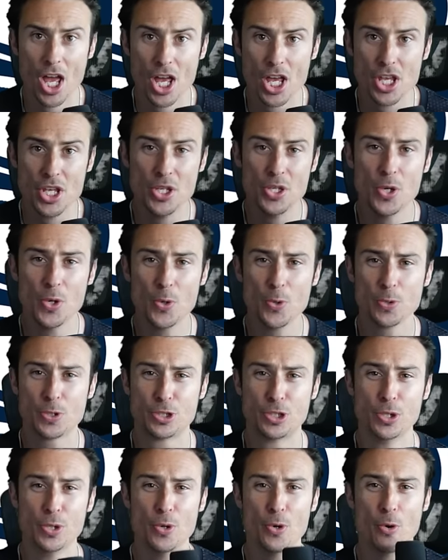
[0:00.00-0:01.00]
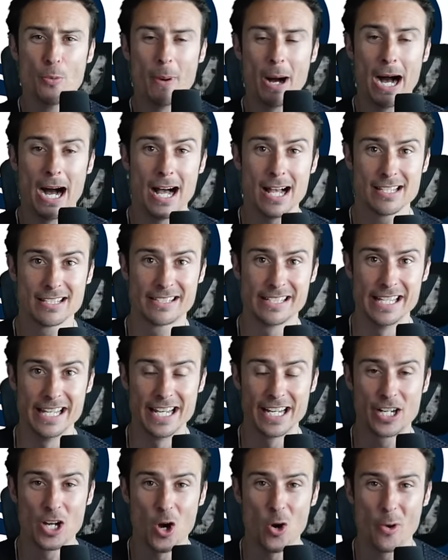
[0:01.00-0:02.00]
YouTube
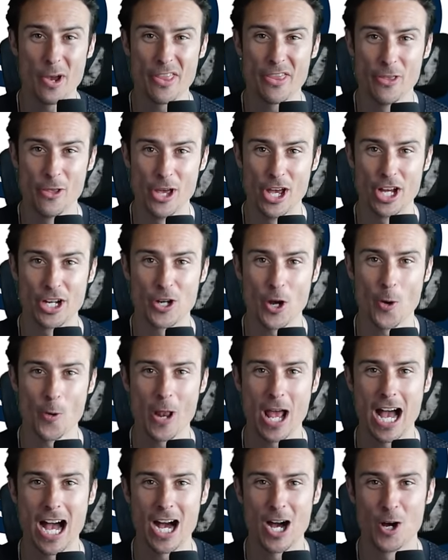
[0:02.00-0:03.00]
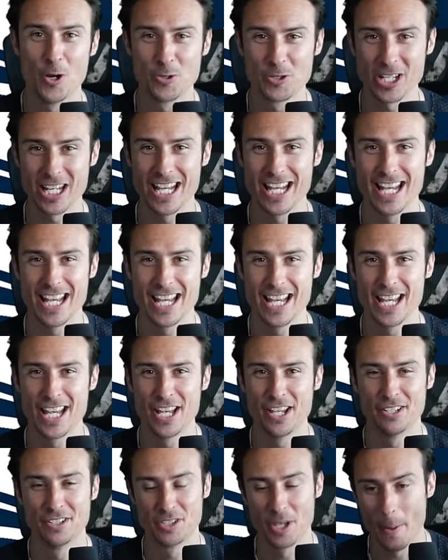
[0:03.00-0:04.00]
Ozzik, Owen the Goat Owls,
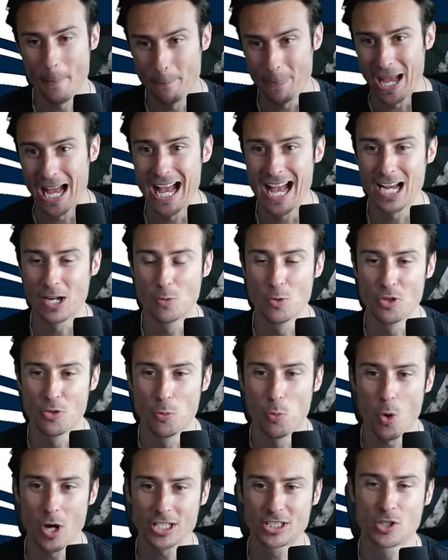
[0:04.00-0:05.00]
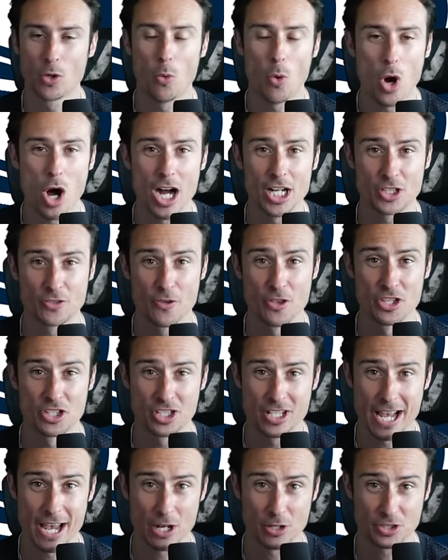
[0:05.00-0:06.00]
is back with what to watch for the
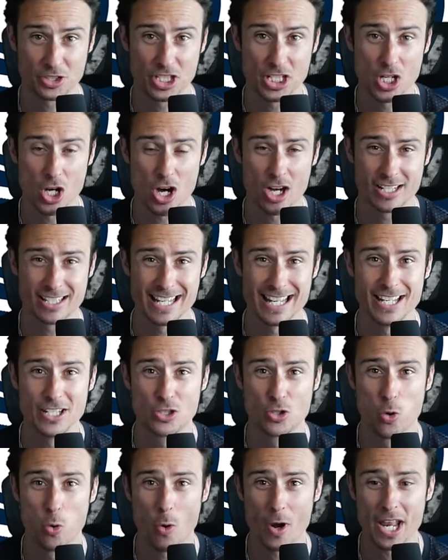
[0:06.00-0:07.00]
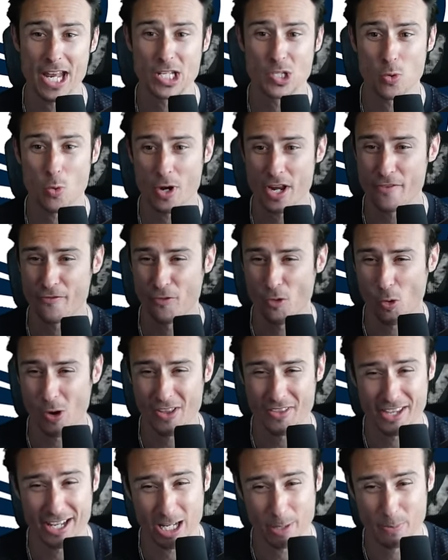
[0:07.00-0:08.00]
Seattle Seahawks in 2024. I
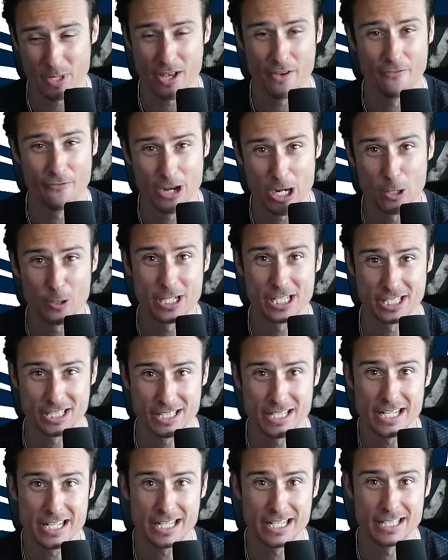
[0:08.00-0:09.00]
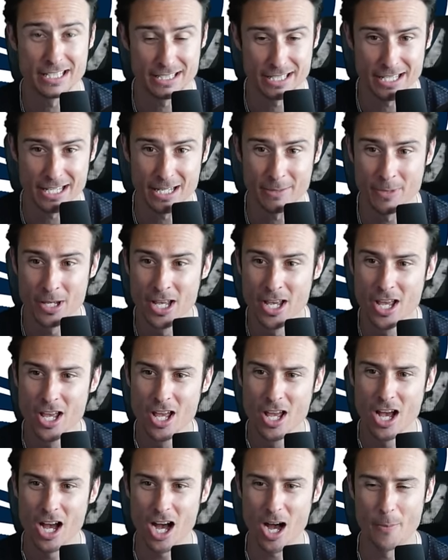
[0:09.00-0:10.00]
think it'd be a very sneaky team.
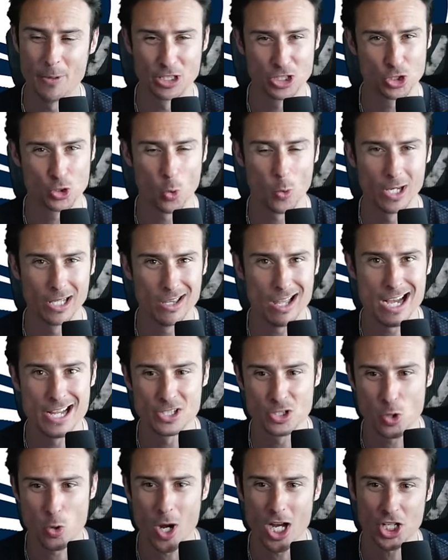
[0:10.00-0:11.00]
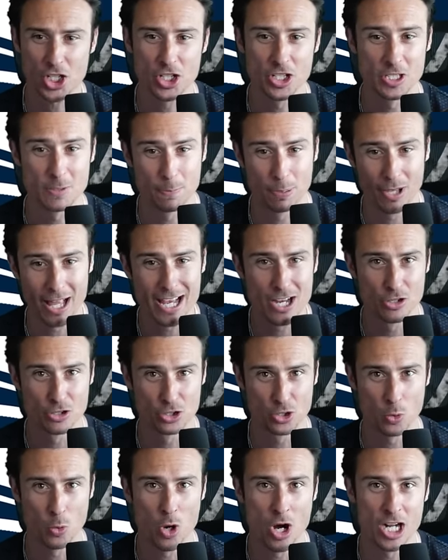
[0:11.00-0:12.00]
But storylines, questions, players
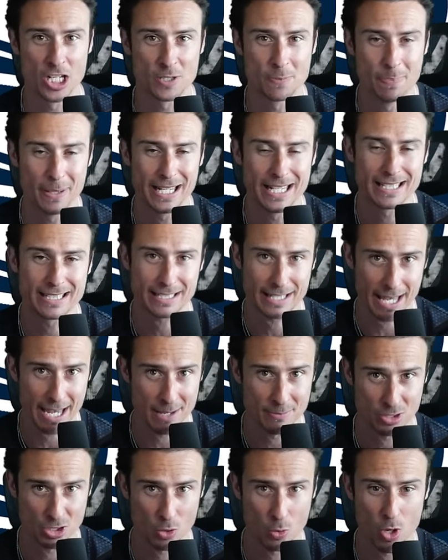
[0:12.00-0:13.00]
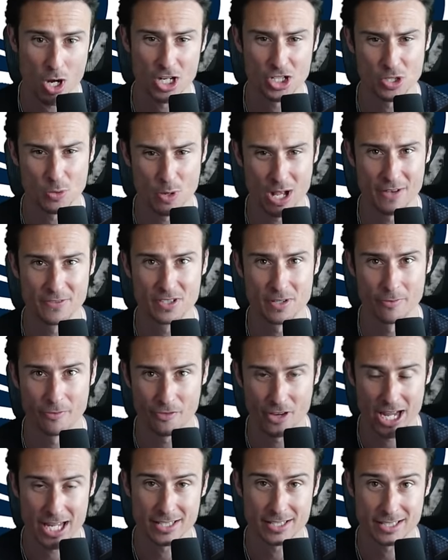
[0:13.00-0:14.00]
to watch, biggest games to watch, and we'll have some
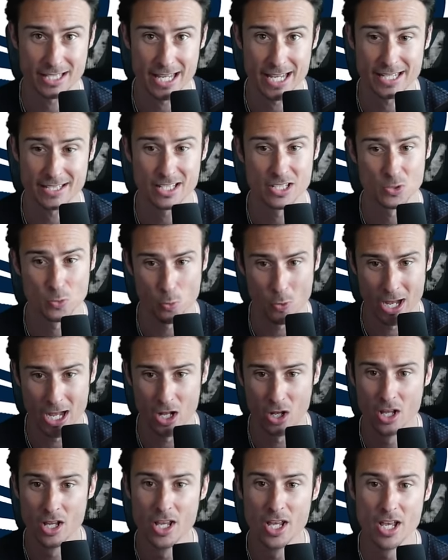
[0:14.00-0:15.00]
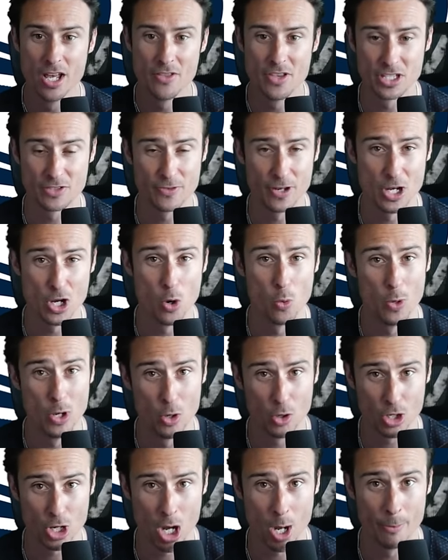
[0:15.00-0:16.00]
fans' takes as well. This video
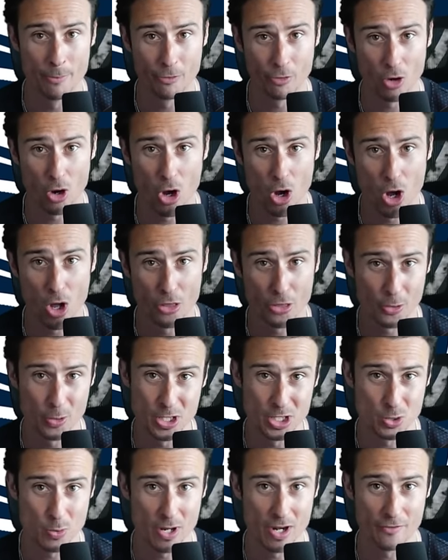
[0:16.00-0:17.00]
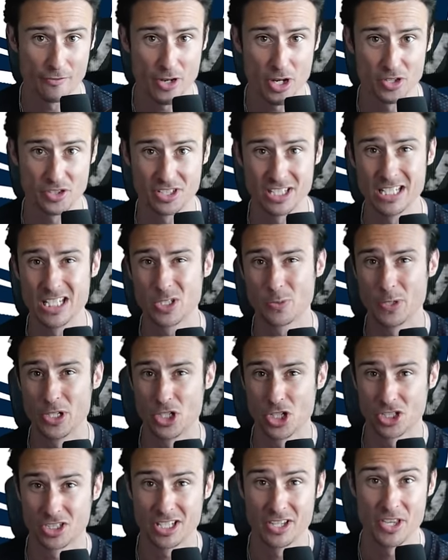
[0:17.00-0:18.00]
will come for all 32 NFL teams. We
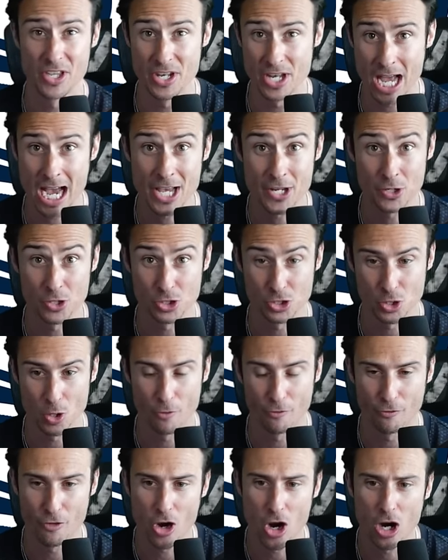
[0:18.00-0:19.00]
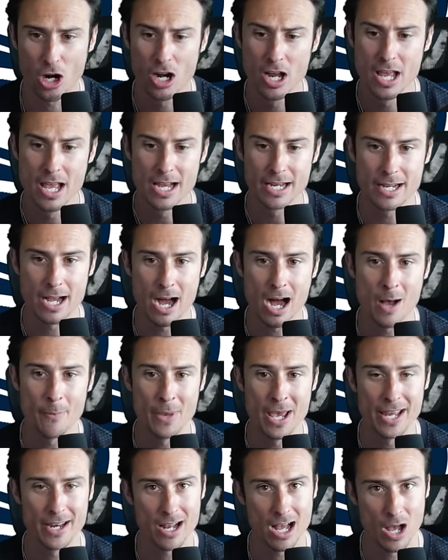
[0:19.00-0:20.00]
just did the Niners so far.
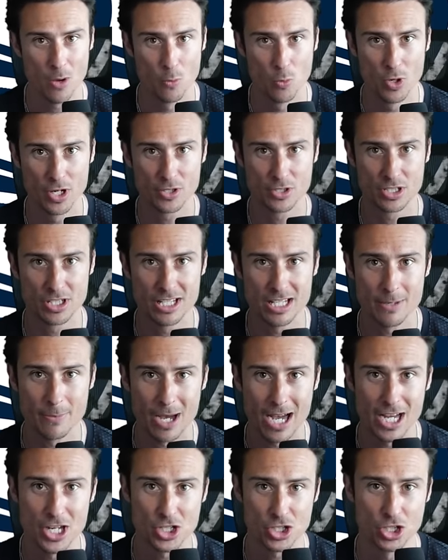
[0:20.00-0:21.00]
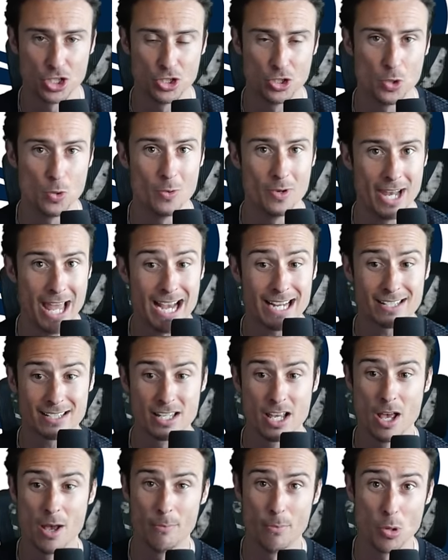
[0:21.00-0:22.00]
Comment on what team I should do next.
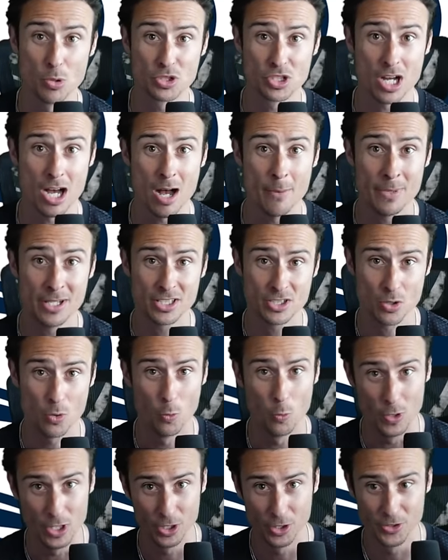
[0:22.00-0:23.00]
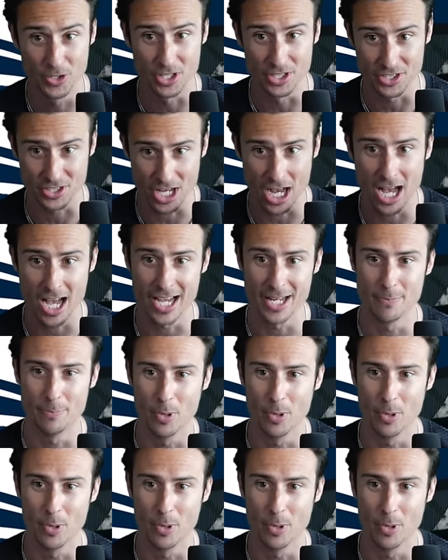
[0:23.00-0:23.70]
Most comments will decide.